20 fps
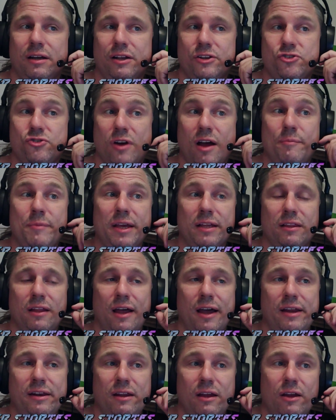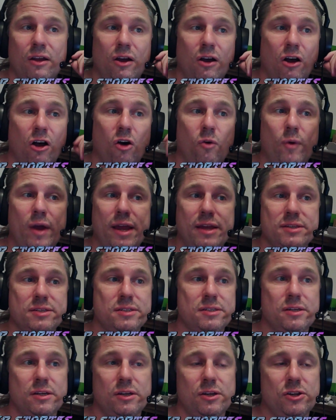Drop me a line.
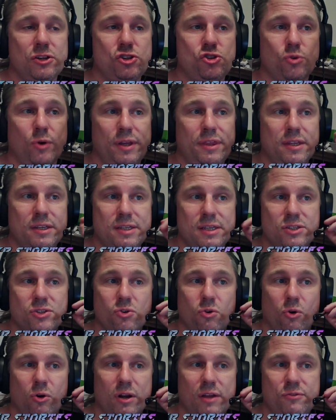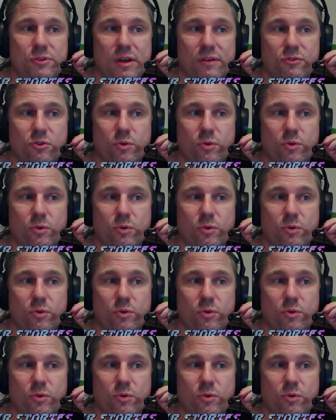Always join the Discord if you have